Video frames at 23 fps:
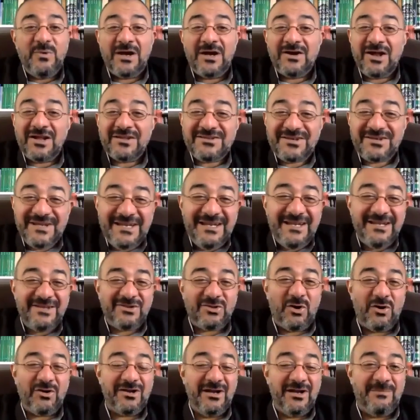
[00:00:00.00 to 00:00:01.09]
are not really
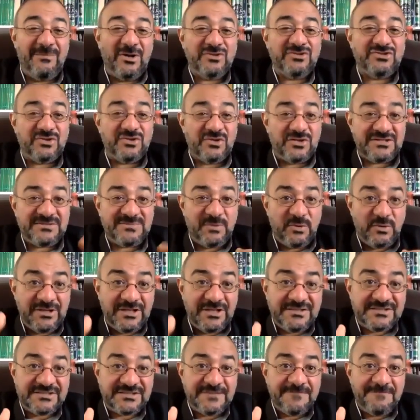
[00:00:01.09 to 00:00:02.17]
talking about
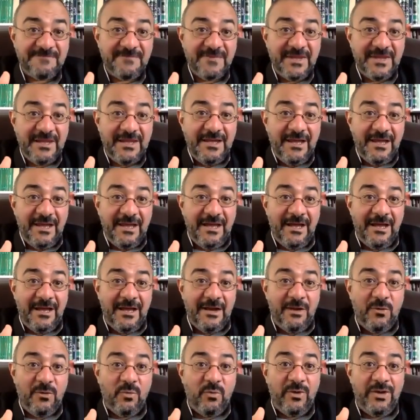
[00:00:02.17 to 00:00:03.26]
jurisprudence.
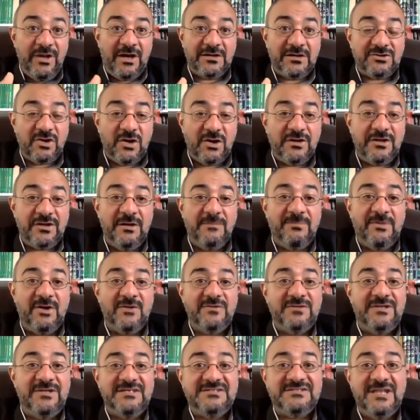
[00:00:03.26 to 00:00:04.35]
We are talking
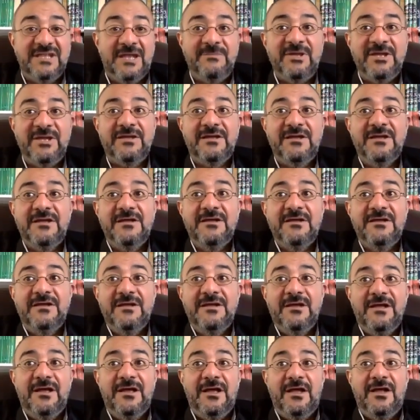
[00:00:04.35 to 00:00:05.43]
about the Islamic
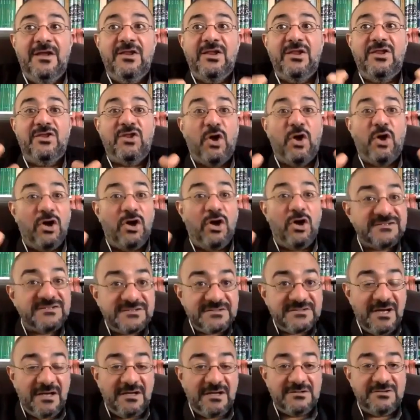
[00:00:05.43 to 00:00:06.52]
thought,
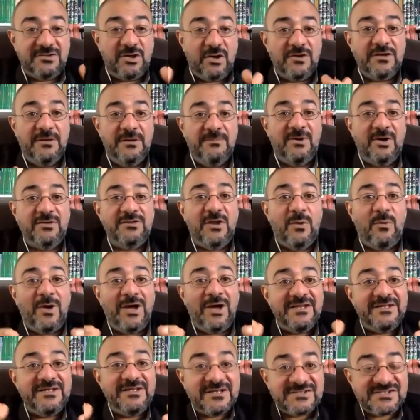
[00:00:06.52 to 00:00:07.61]
are talking about the
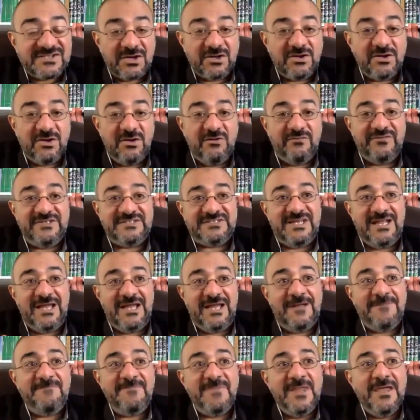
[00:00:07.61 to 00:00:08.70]
wider circle of
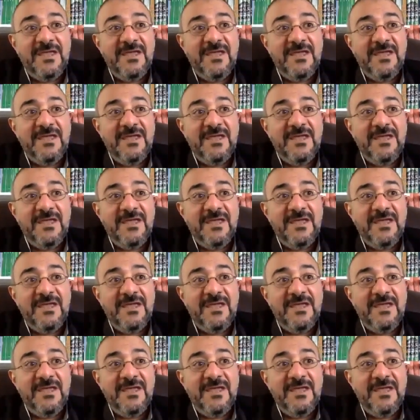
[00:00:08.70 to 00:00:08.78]
Islam.